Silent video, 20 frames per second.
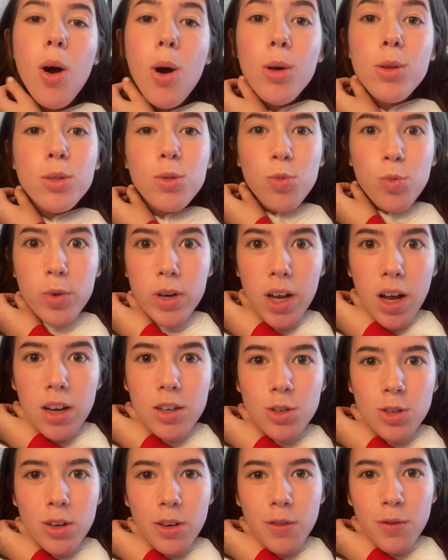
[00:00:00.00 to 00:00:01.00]
all
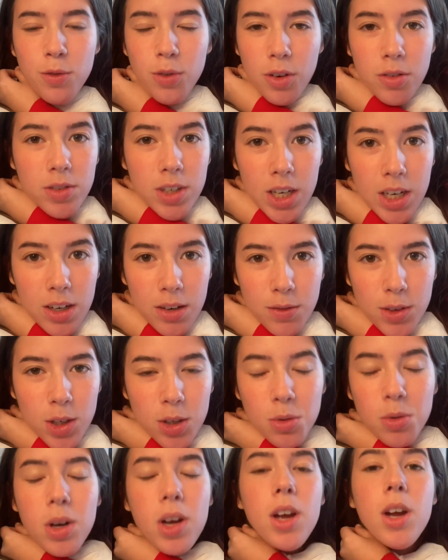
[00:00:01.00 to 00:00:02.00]
315 of
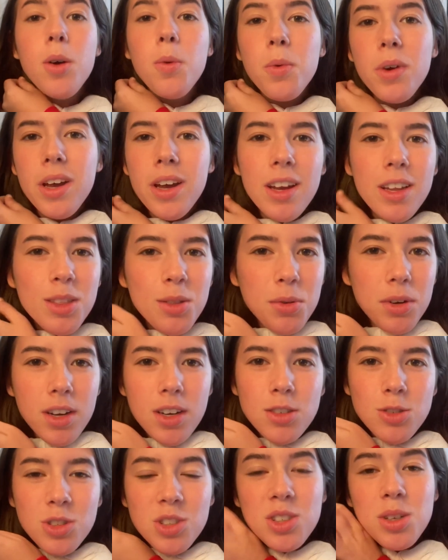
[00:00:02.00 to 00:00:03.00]
you. We hit
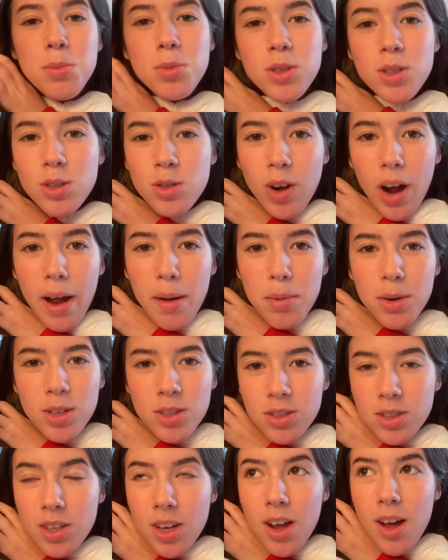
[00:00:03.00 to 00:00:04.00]
300
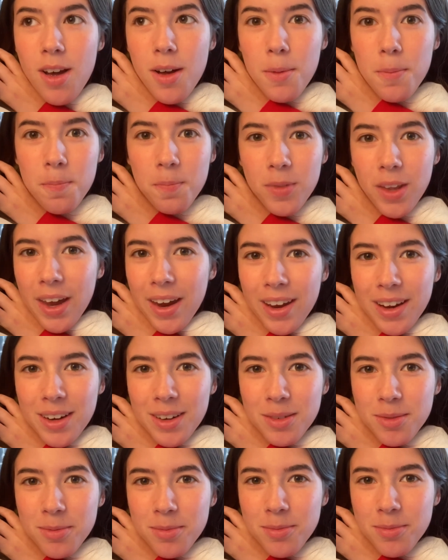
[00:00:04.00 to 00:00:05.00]
subscribers like